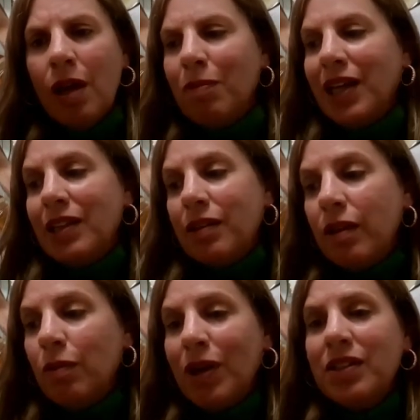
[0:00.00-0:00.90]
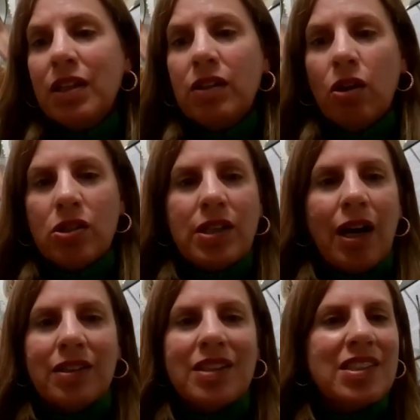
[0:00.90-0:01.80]
But when did it all
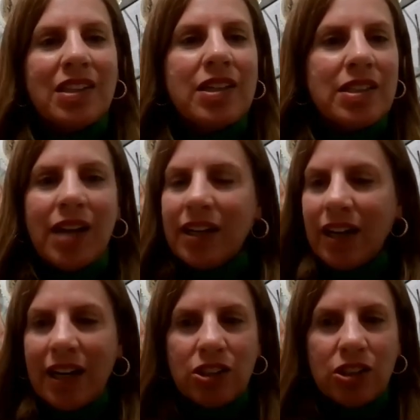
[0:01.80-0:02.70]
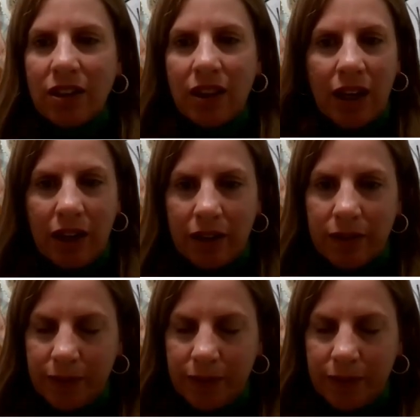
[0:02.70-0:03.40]
start? It's it's not an ancient thing.